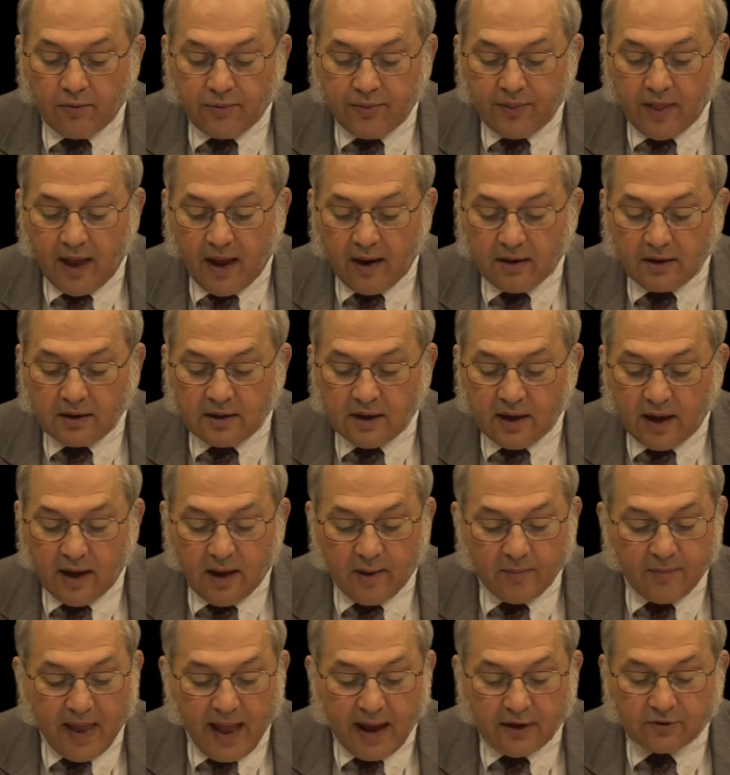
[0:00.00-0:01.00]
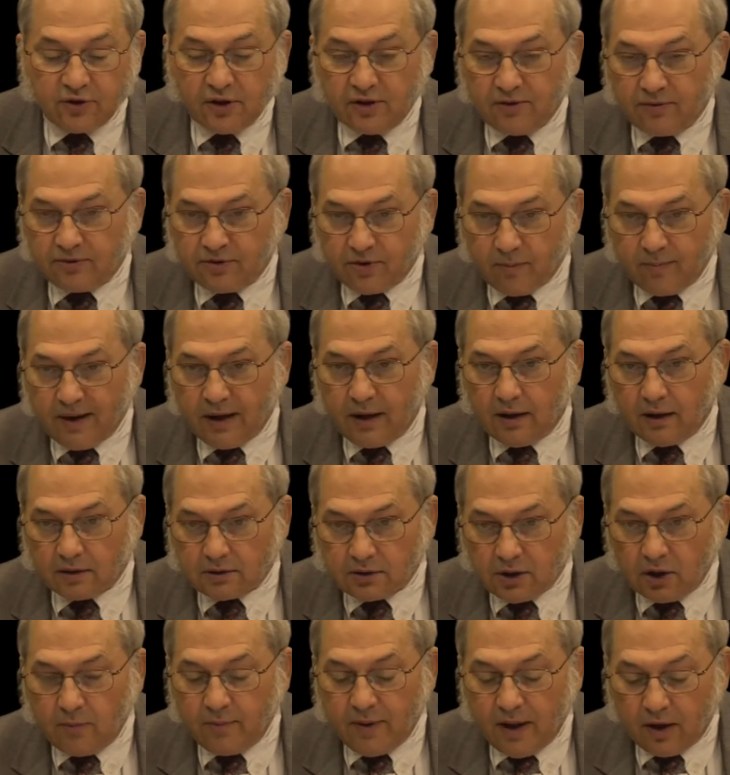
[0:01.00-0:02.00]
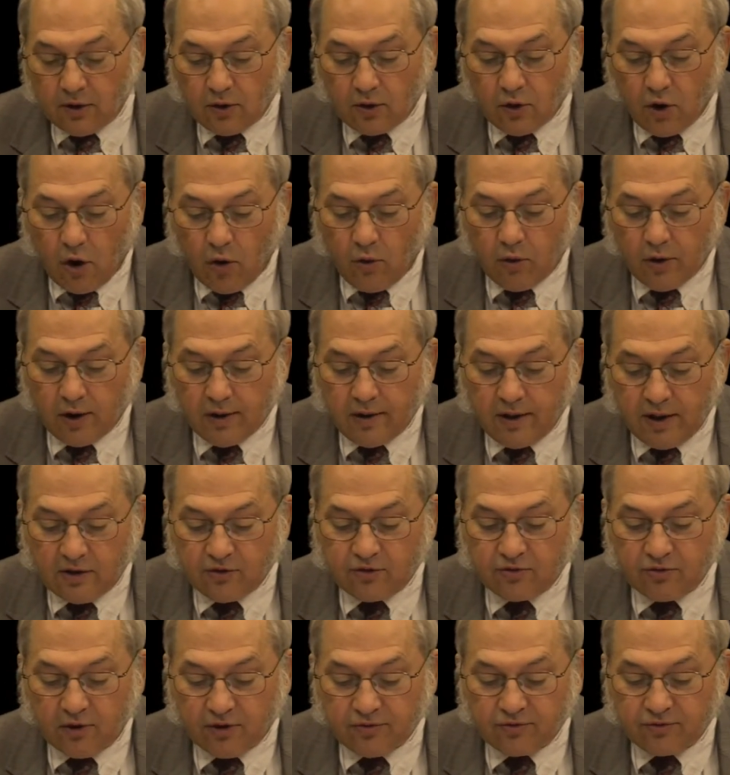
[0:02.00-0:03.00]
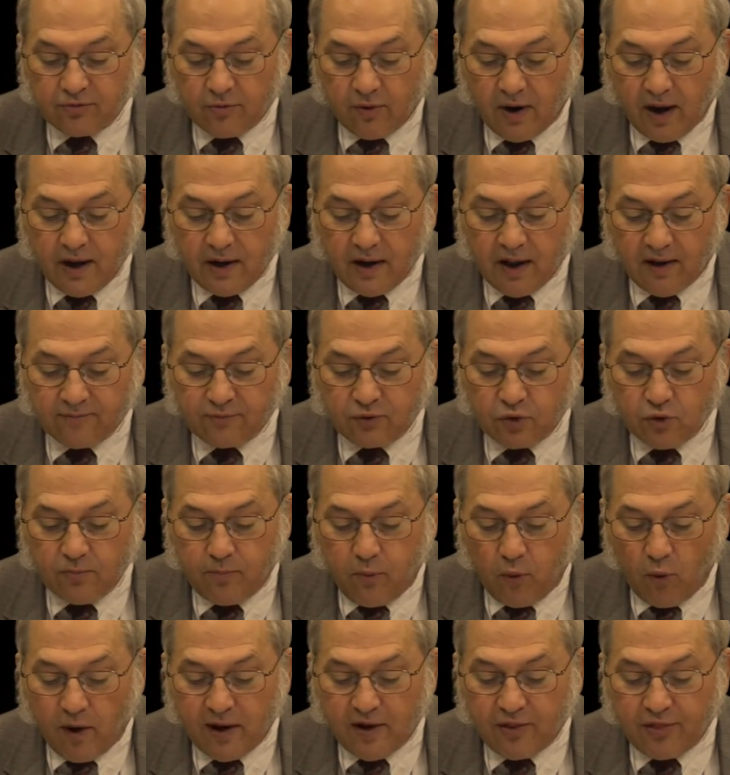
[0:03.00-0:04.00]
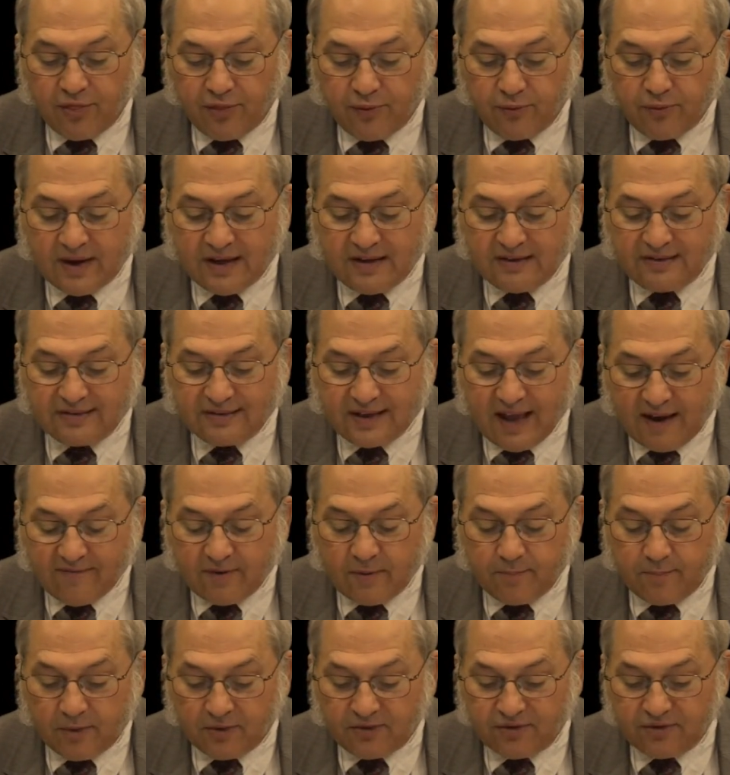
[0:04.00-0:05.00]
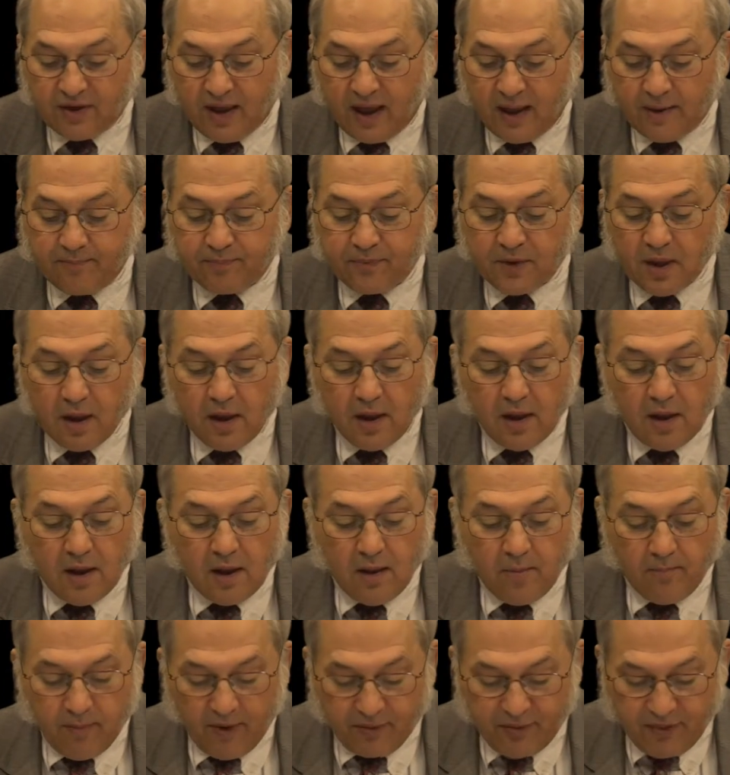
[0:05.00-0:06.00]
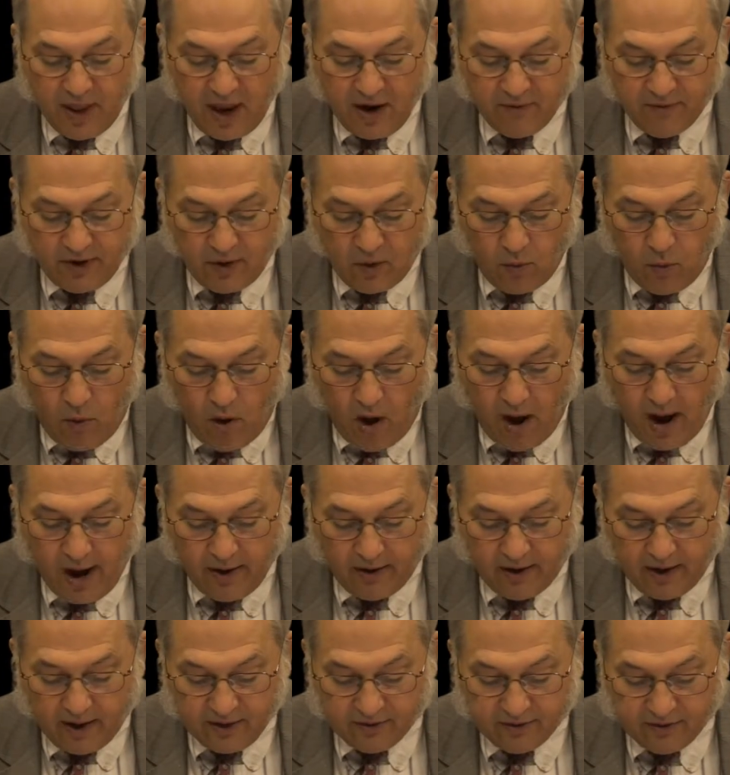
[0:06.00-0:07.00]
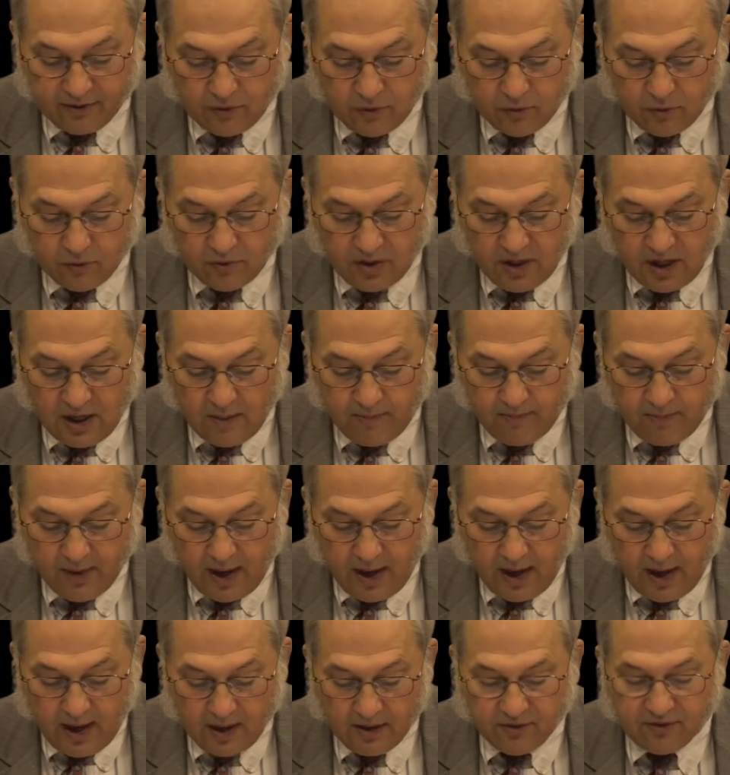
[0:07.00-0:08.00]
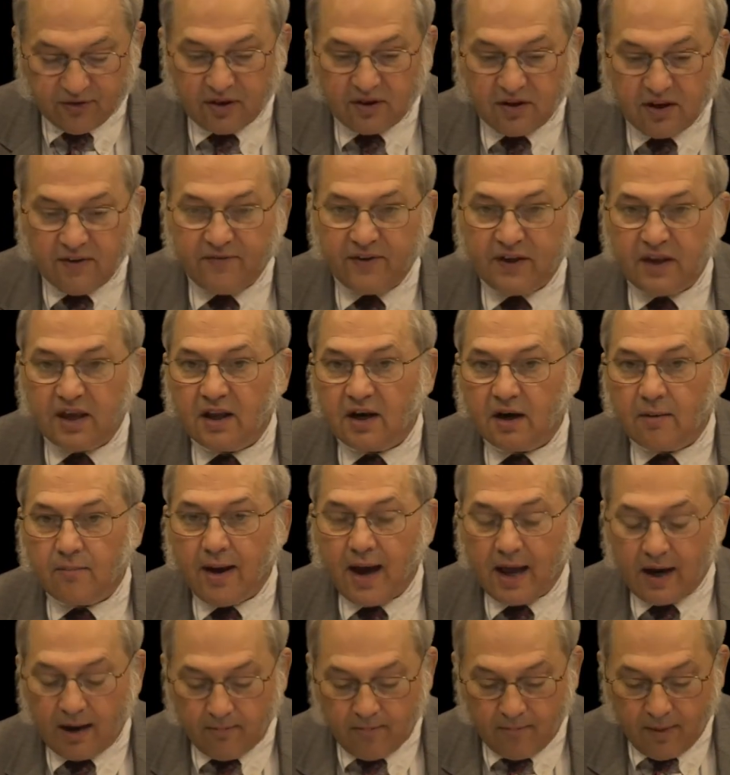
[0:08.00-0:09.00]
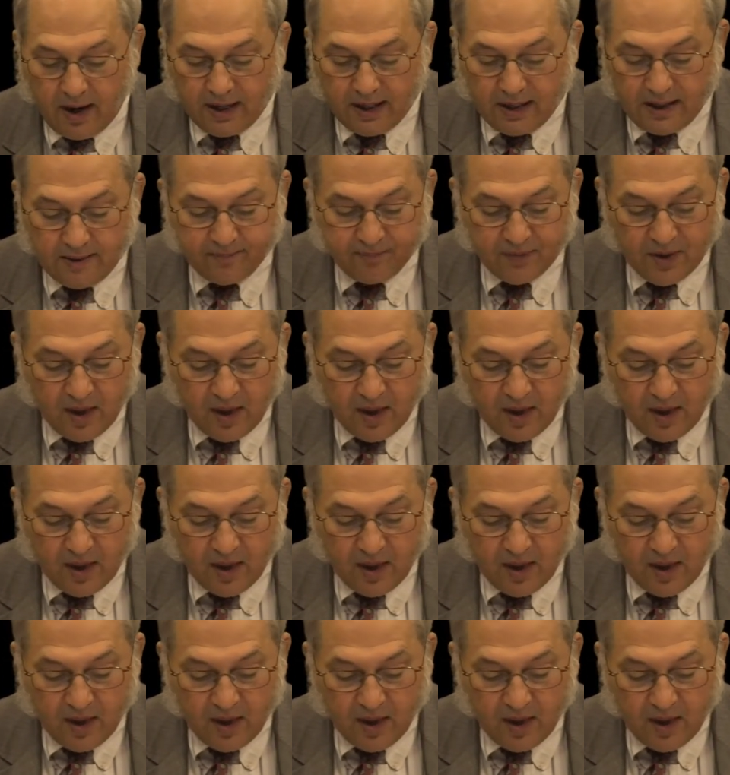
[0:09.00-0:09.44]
that actually submitted a little bit lower interest rate of 2.37%, but they required us to keep a significant amount of money